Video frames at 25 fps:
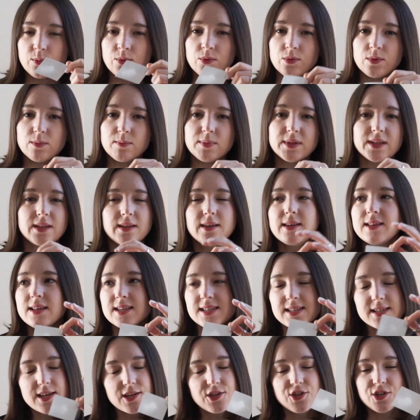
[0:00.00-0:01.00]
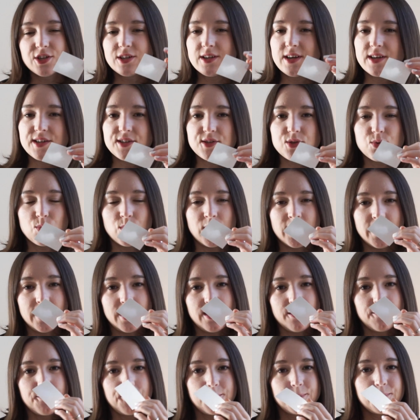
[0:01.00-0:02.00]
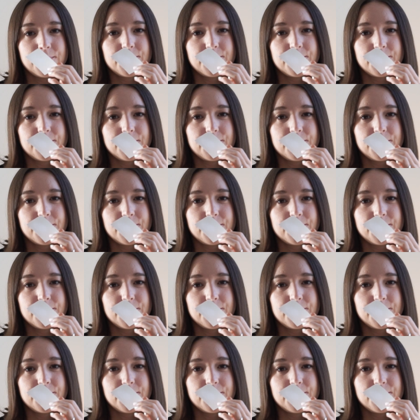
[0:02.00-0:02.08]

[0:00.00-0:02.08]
wood, but in such a nice way.